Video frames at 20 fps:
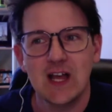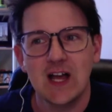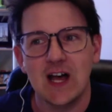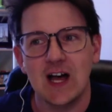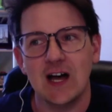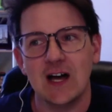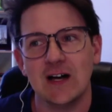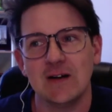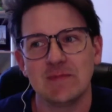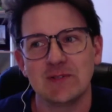
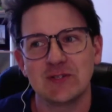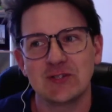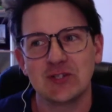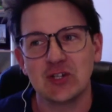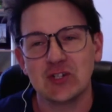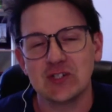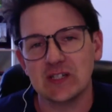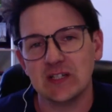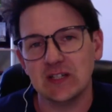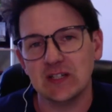But
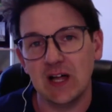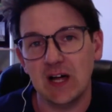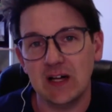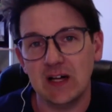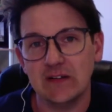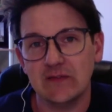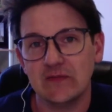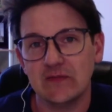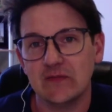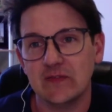there's a lot
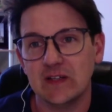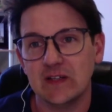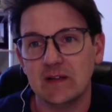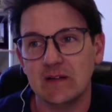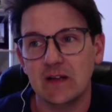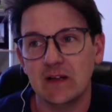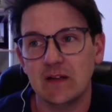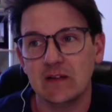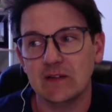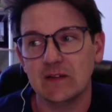of
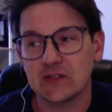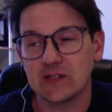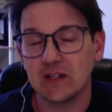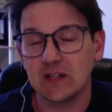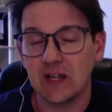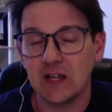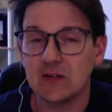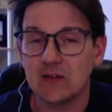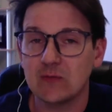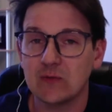
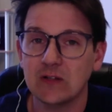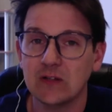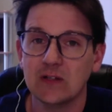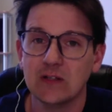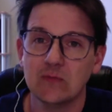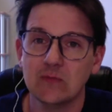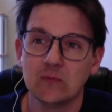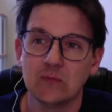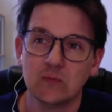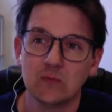really
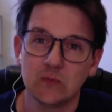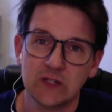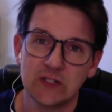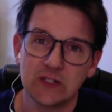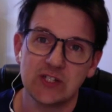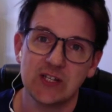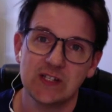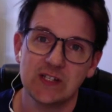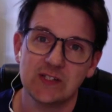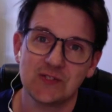rich
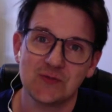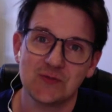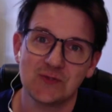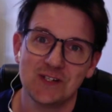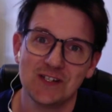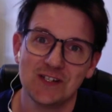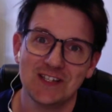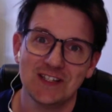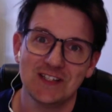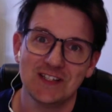
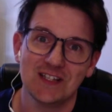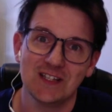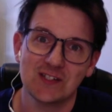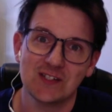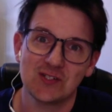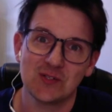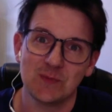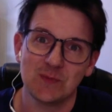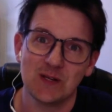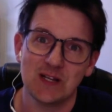history in the
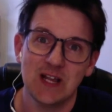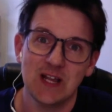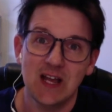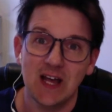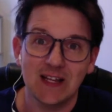instrument.